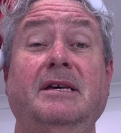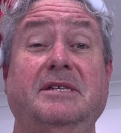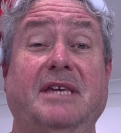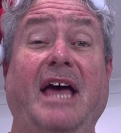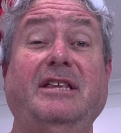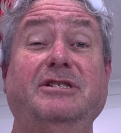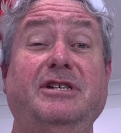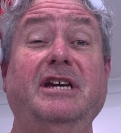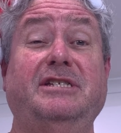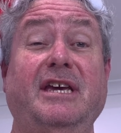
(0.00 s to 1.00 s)

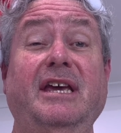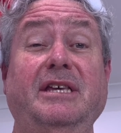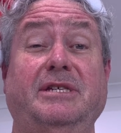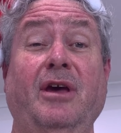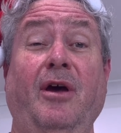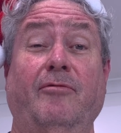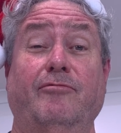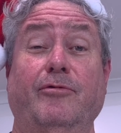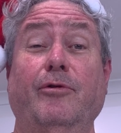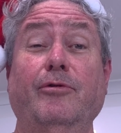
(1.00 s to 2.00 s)
Santa GT's
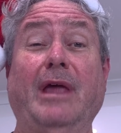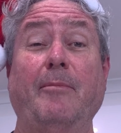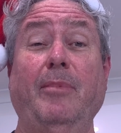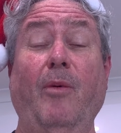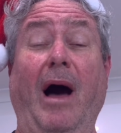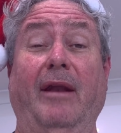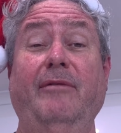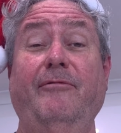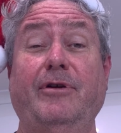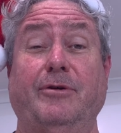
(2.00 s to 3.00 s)
rule number
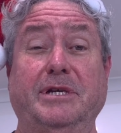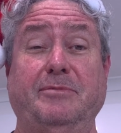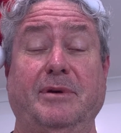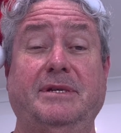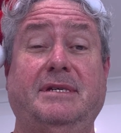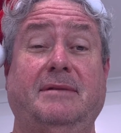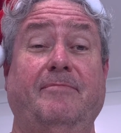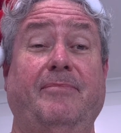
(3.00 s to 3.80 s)
1 for Christmas: